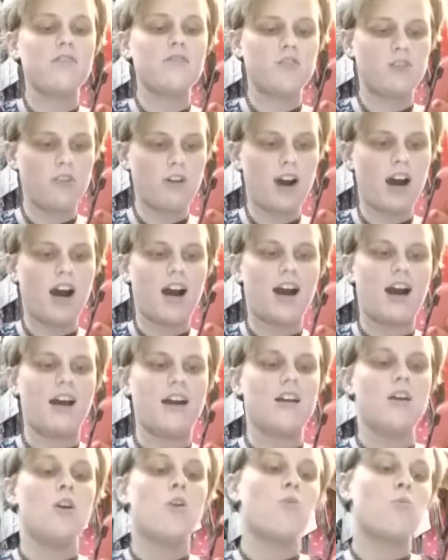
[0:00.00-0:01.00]
your
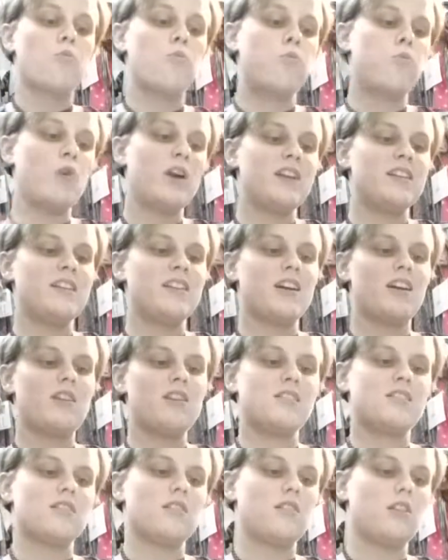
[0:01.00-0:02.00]
eye when there
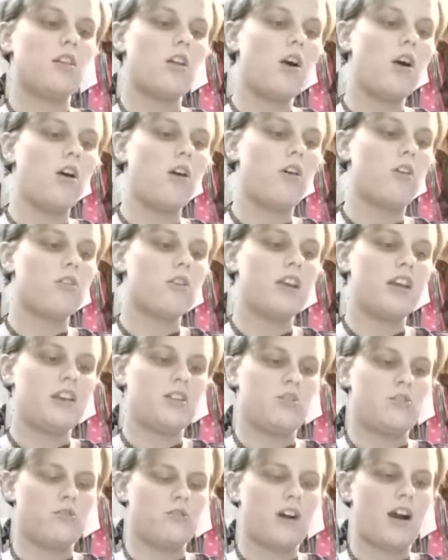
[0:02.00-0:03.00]
is a log
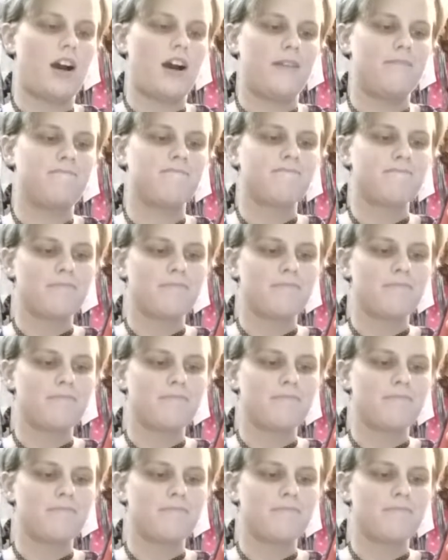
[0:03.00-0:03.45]
in your eye?